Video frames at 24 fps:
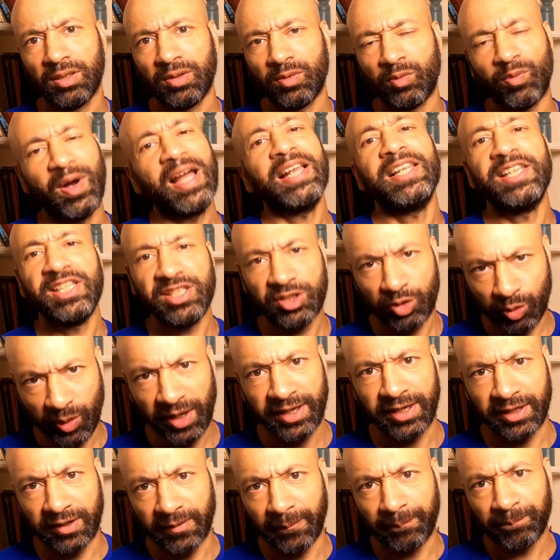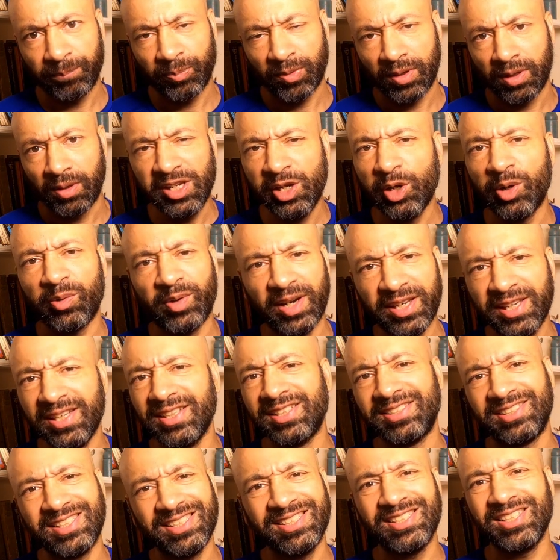while he's running. You're running a
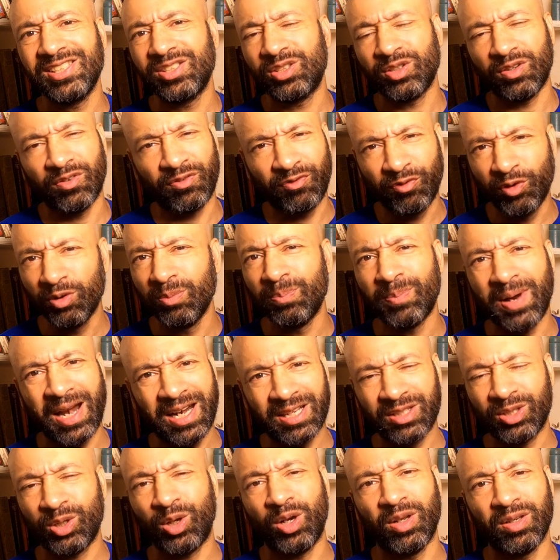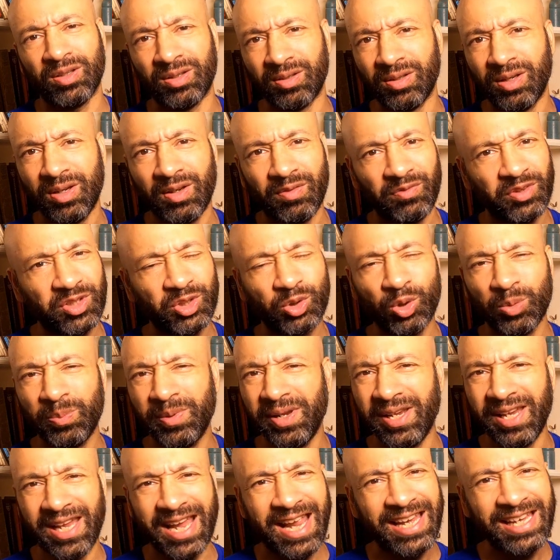distance of full marathon, which could
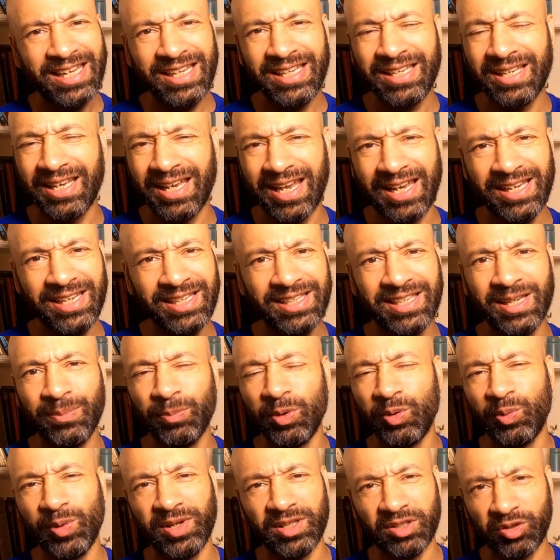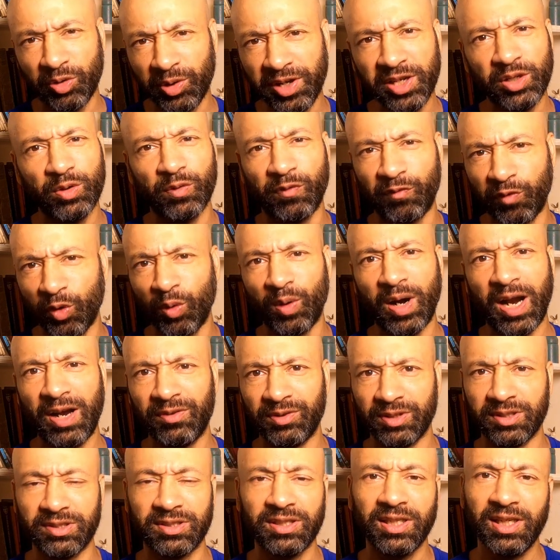be anything between 3 to 4
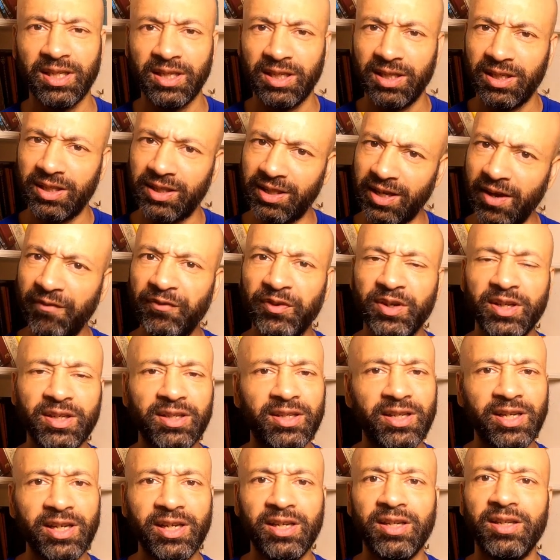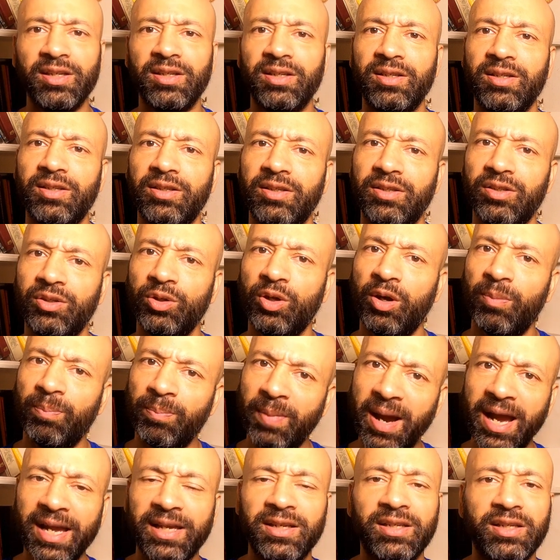hours. Definitely your
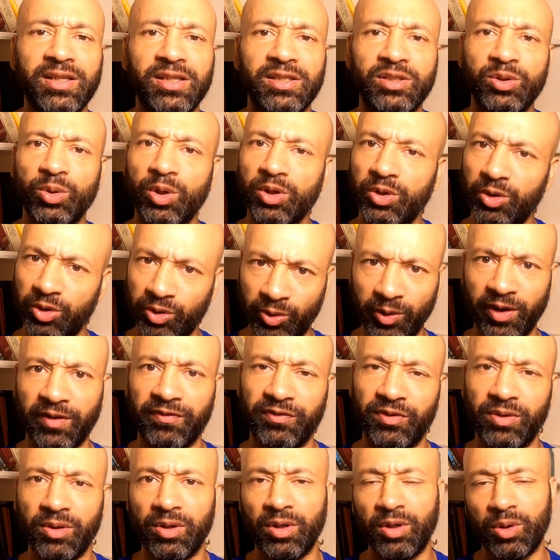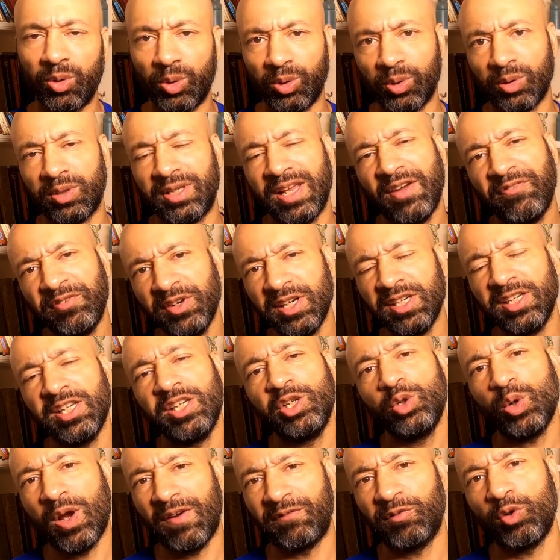mind is going to drift, or definitely
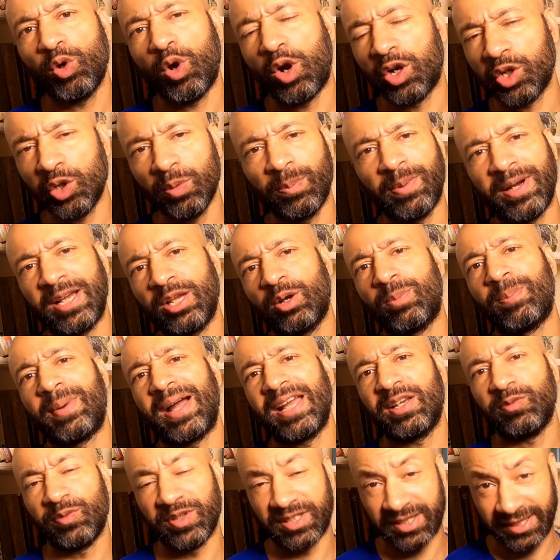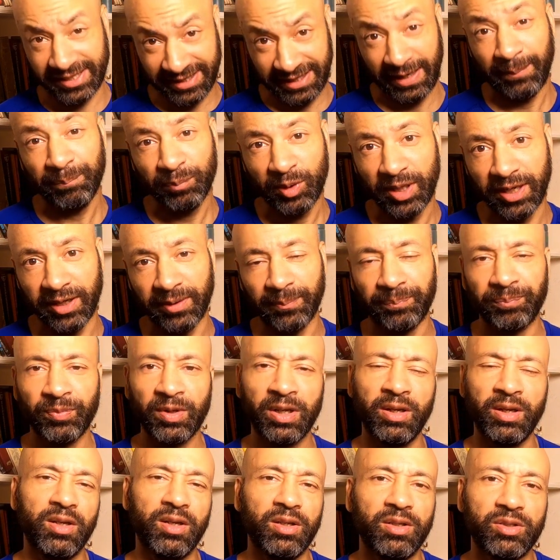you have to occupy your mind with something.
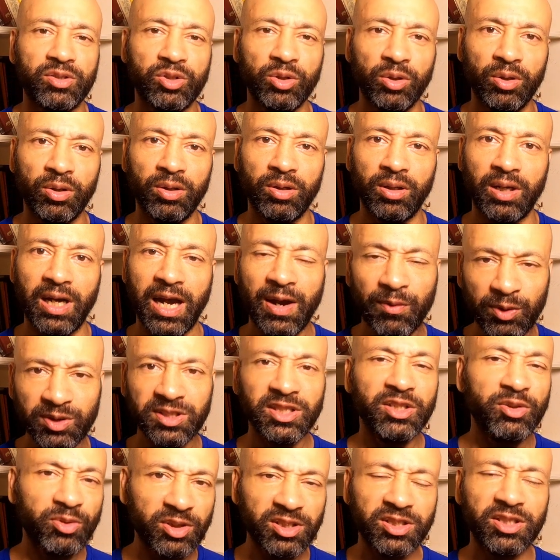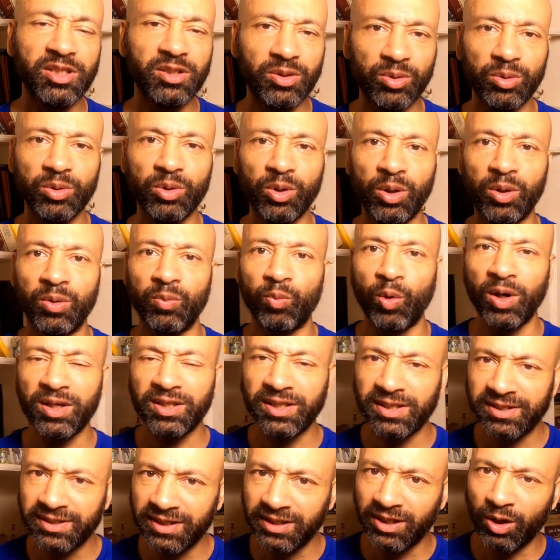So I was interested to know, what
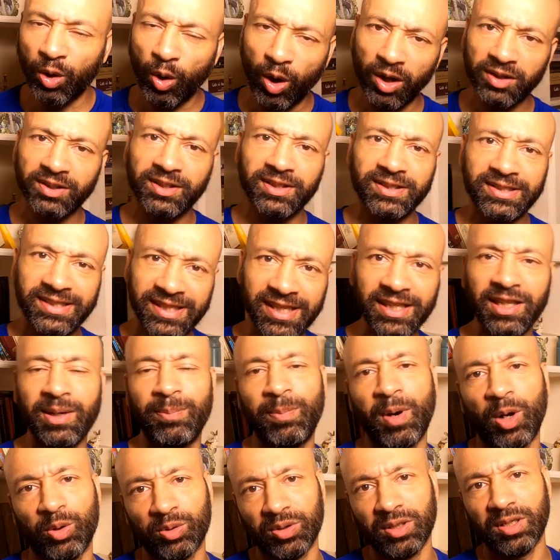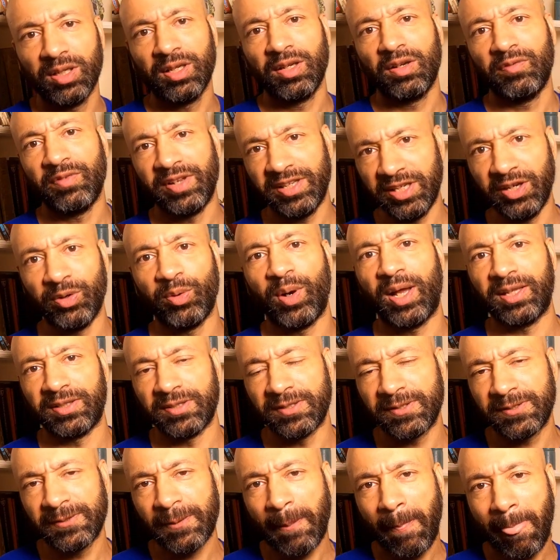does an author think about when he
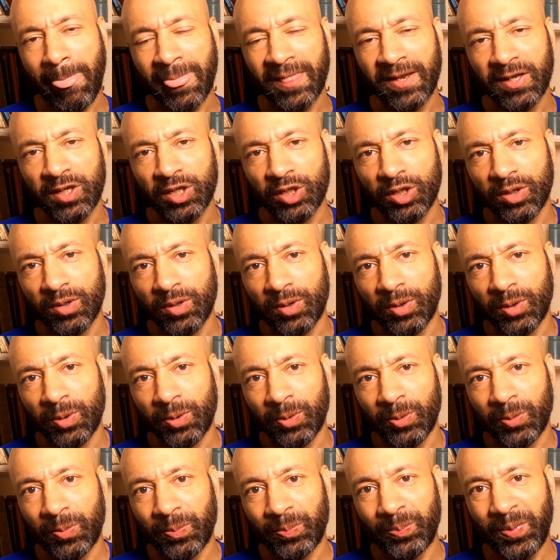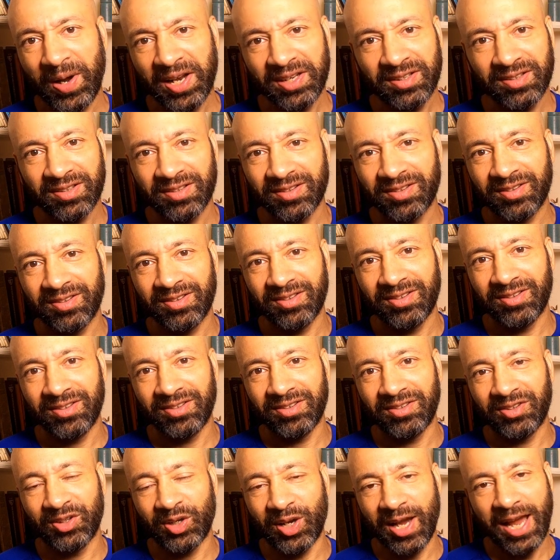runs? But
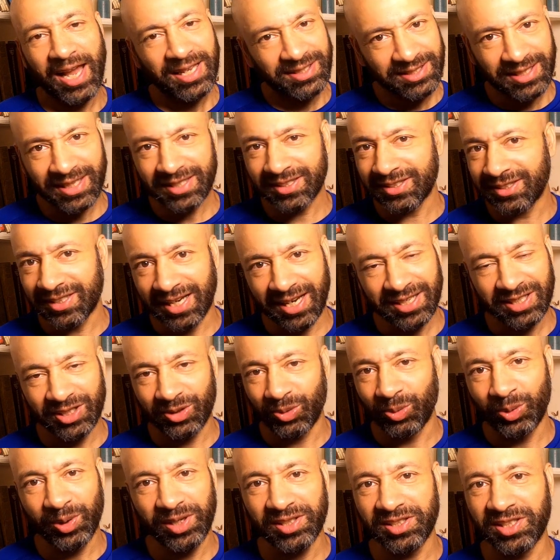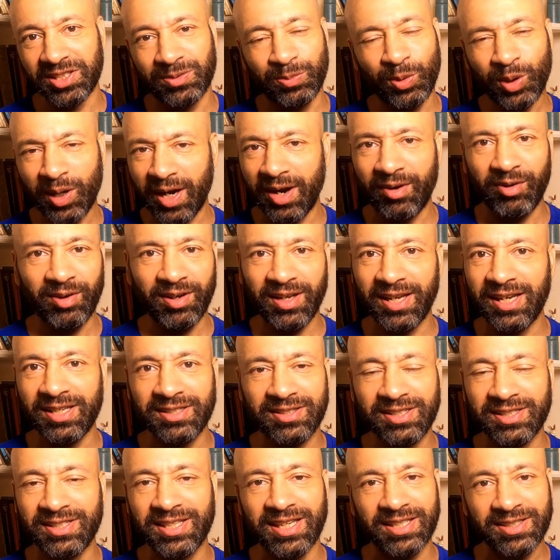as I started to read this book, I realized
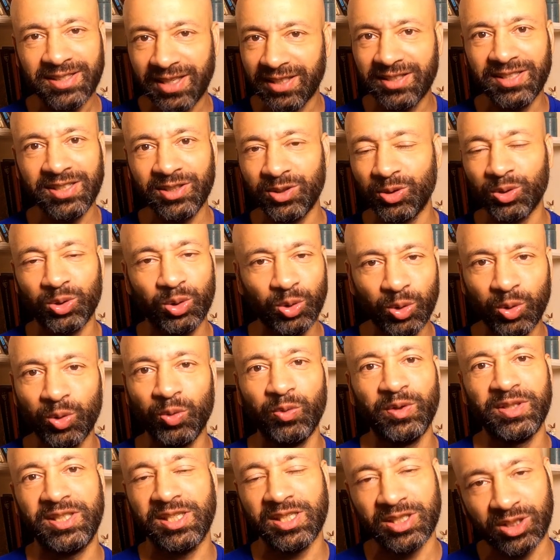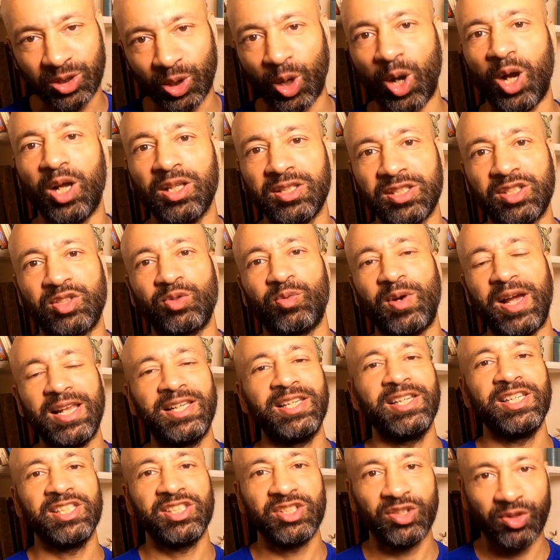this has nothing to do with his thoughts while
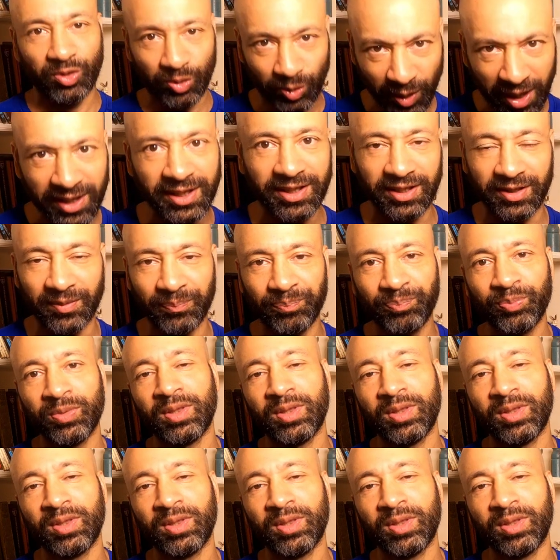he's running.